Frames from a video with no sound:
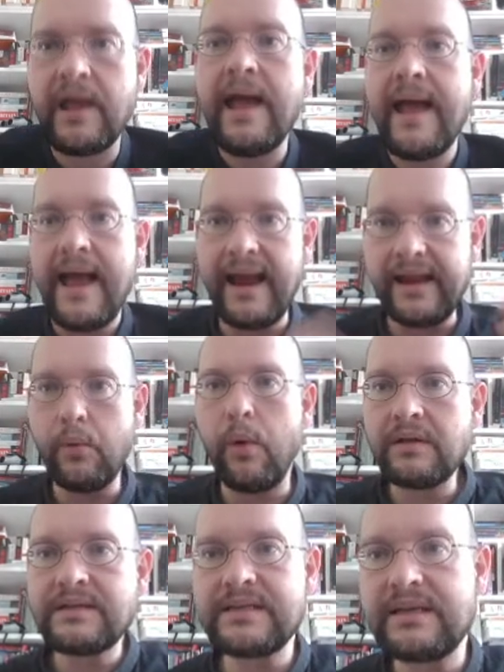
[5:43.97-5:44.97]
and he
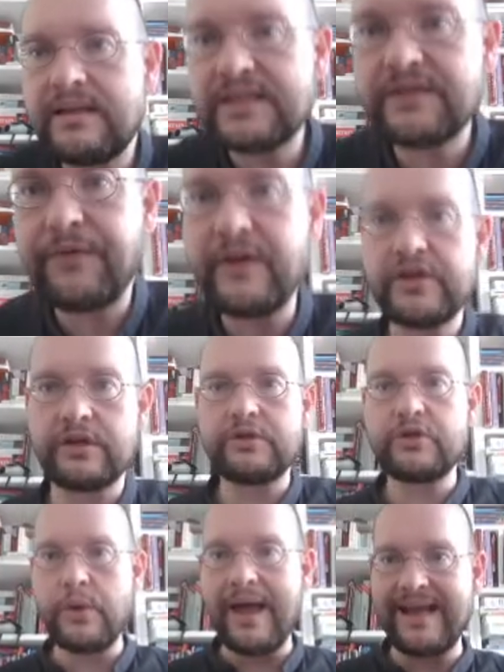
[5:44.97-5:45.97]
wanted this vision
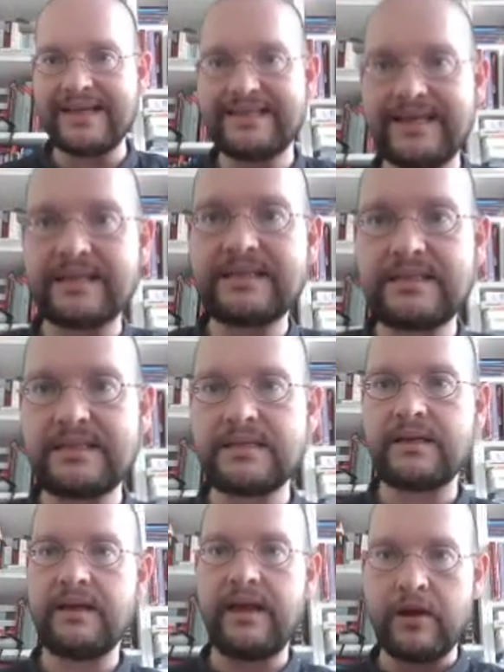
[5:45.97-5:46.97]
to
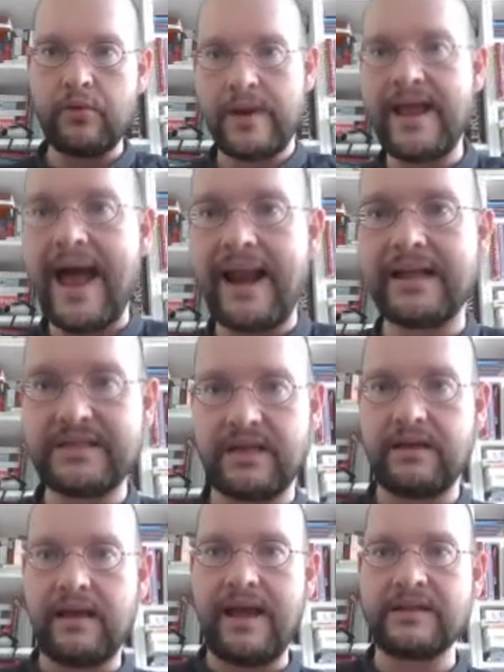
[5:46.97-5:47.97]
exist in
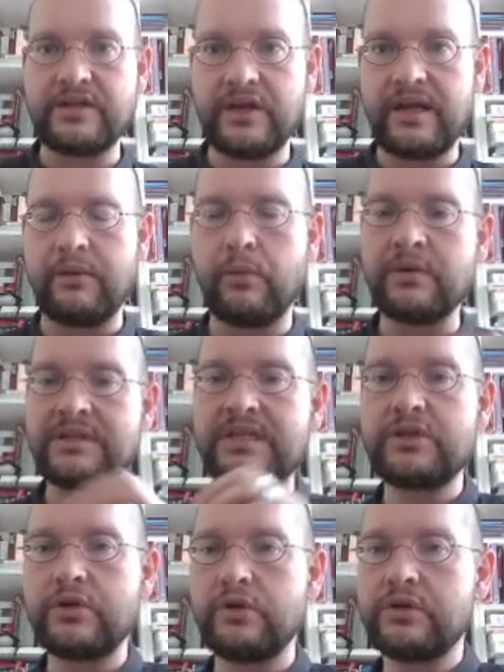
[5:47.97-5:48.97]
reality. And he
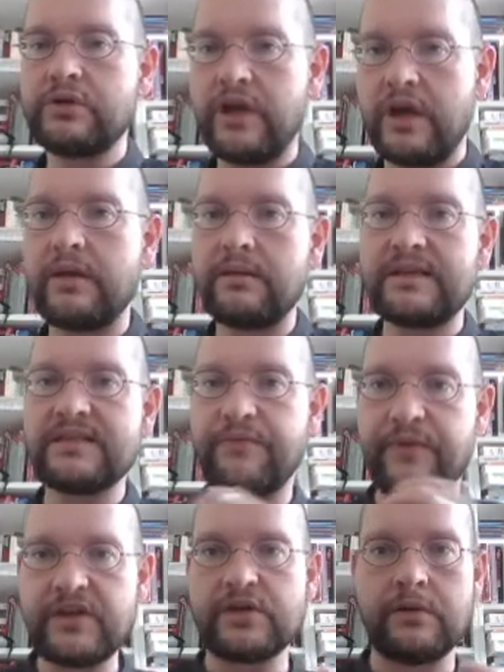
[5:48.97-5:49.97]
wanted to turn this
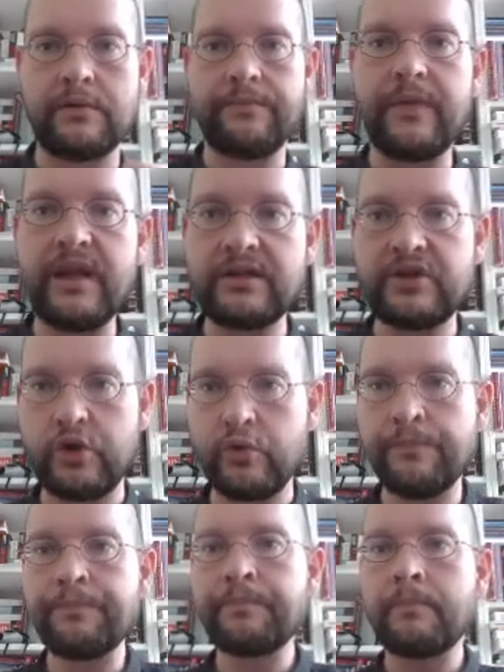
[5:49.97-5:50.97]
vision into
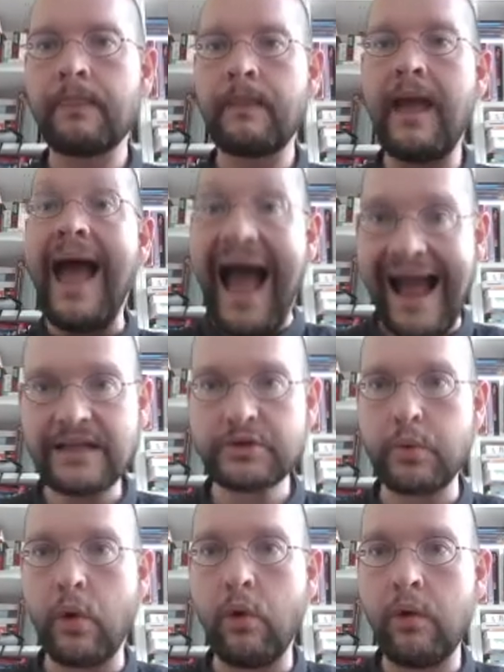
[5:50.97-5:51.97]

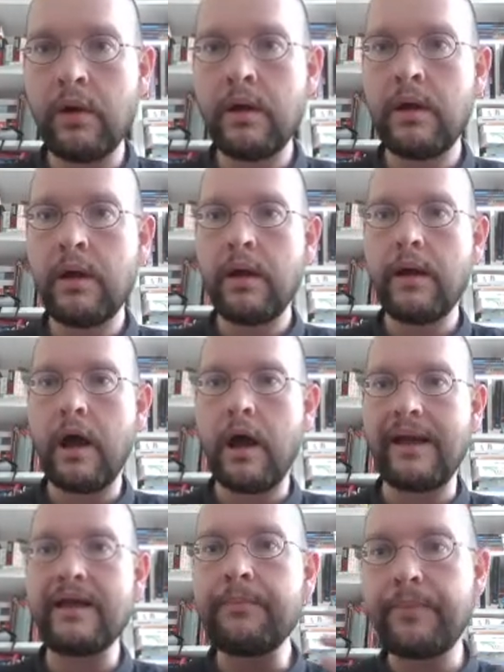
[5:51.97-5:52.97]
actual
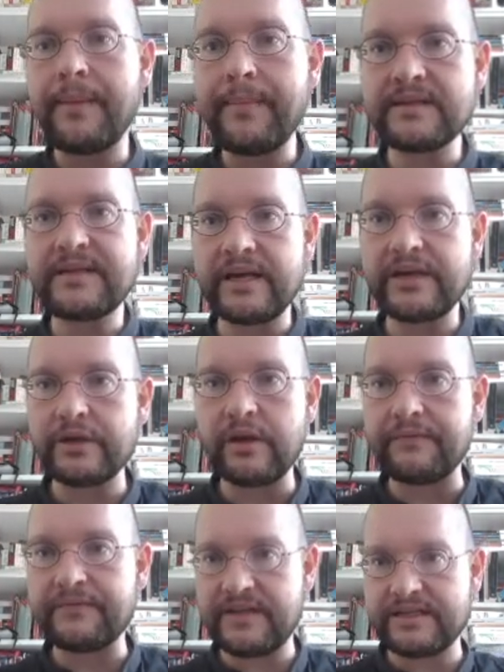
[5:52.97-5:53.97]
implementation
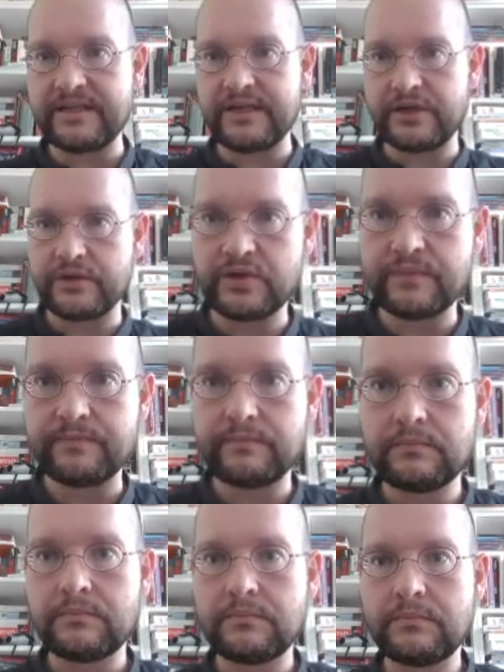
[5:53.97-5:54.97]
of decisions.
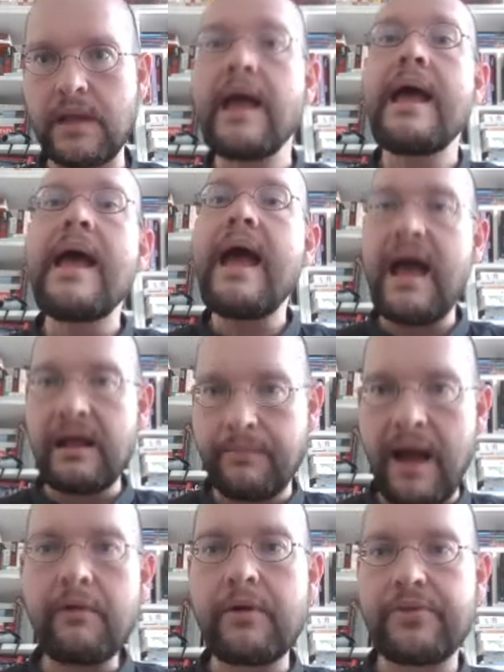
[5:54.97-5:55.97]
And
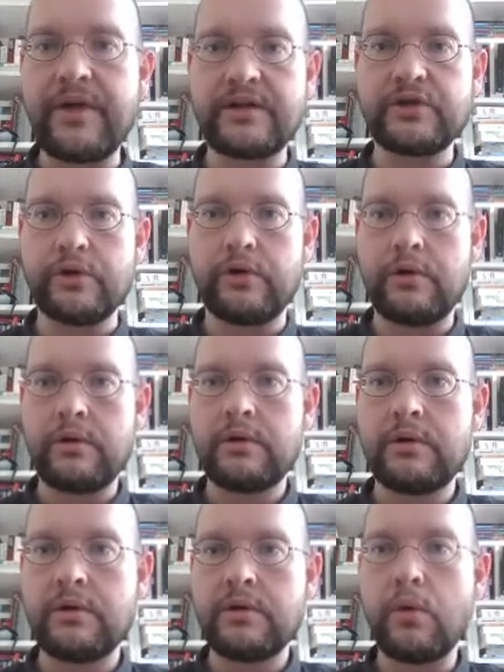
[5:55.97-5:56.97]
Margaret Thatcher
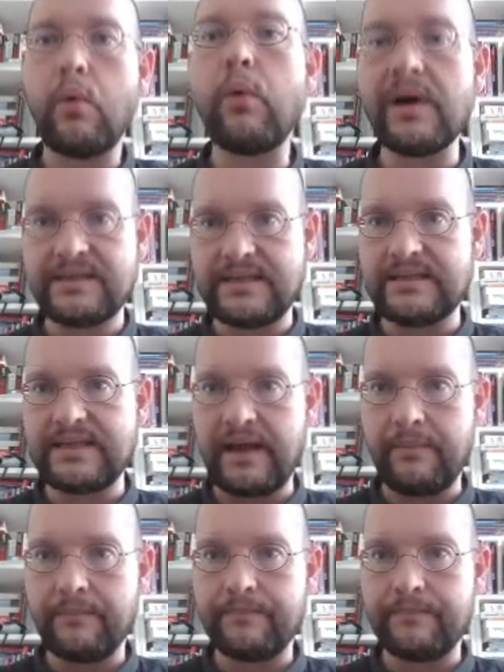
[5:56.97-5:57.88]
was the same.